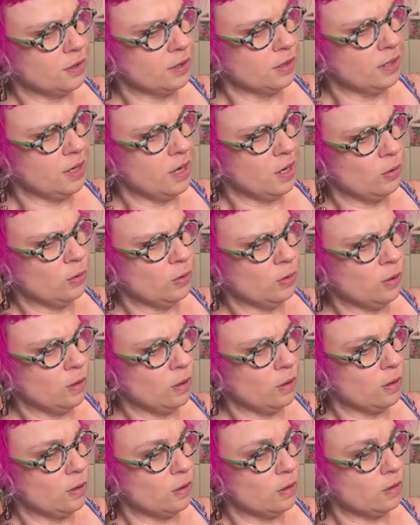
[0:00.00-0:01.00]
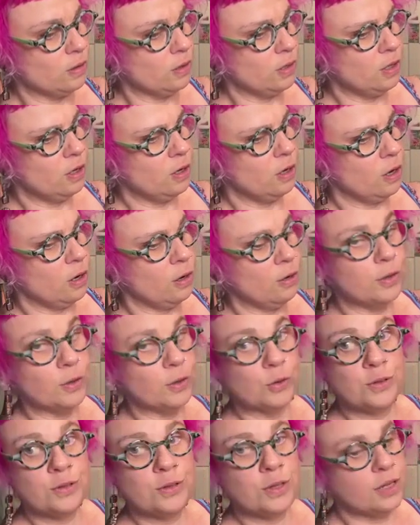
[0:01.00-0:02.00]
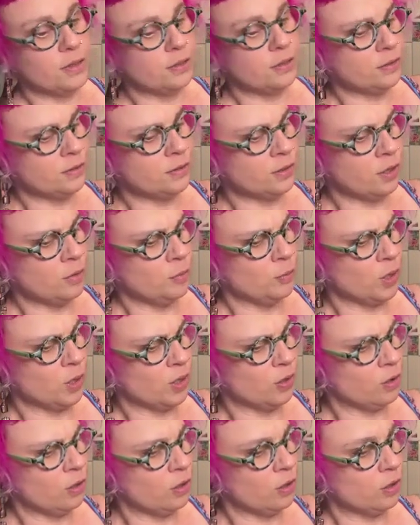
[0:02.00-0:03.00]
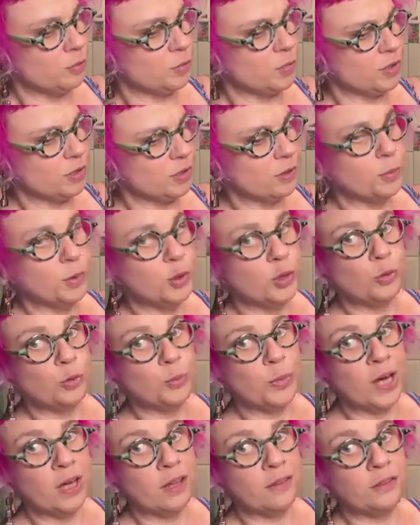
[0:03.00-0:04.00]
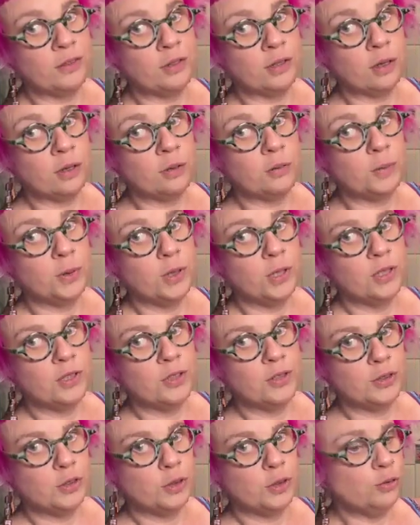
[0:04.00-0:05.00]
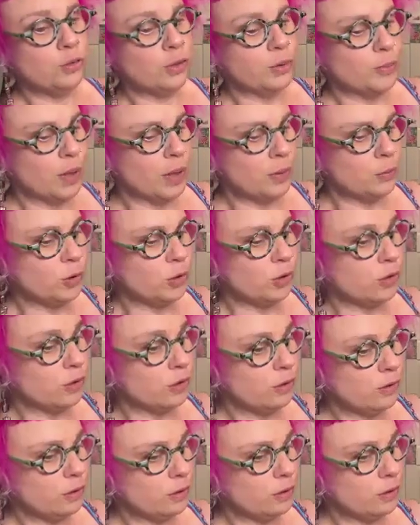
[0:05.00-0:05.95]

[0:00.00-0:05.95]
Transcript: and alcohol, all those slices up my arms in the blue bathtub. Do you remember?